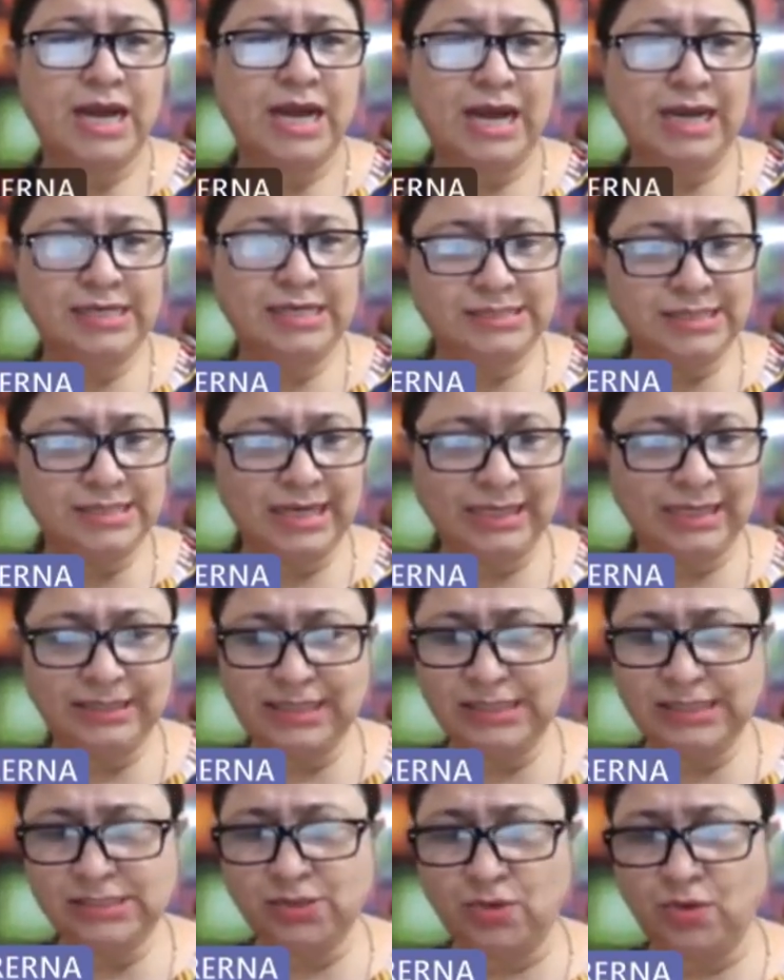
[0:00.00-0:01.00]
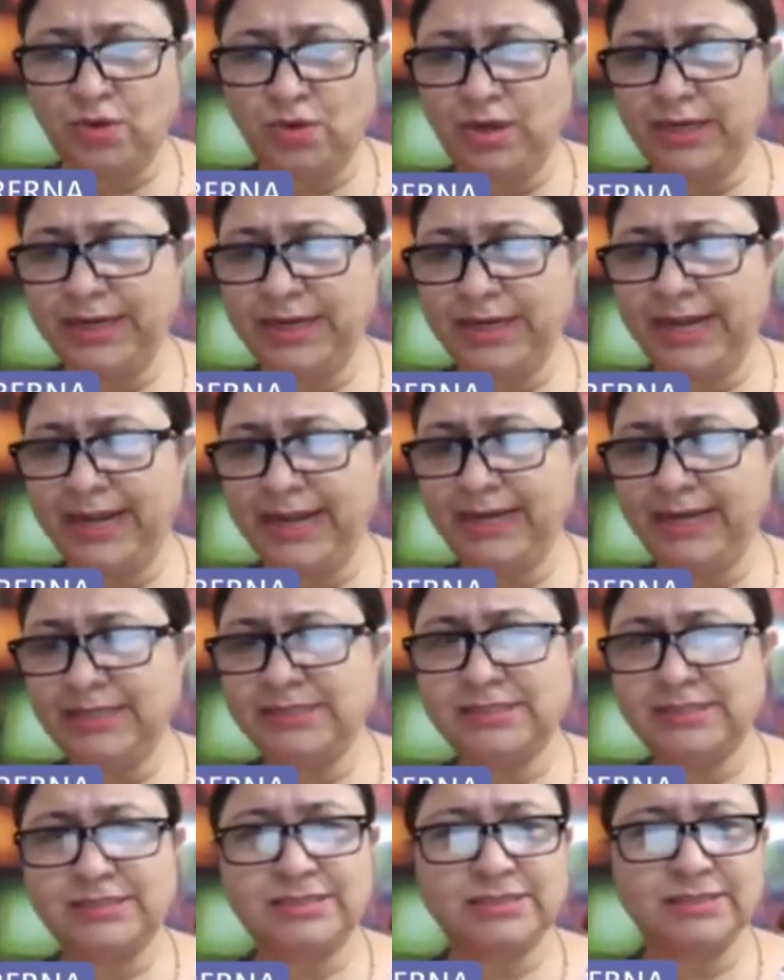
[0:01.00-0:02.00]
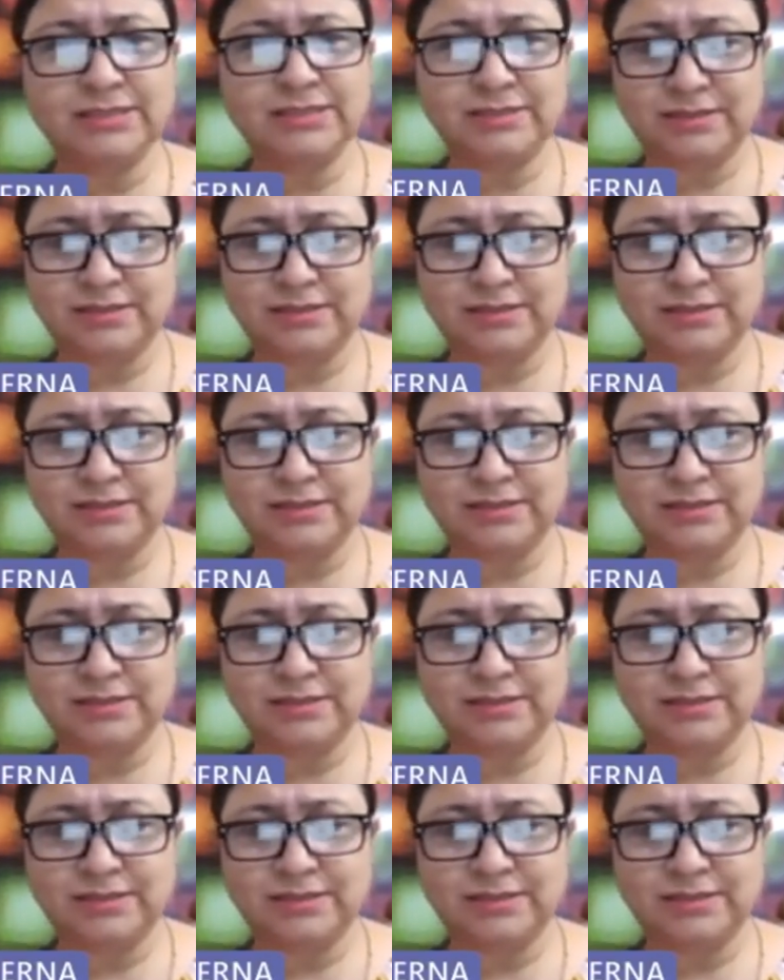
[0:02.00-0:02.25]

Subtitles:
I'll select this whole text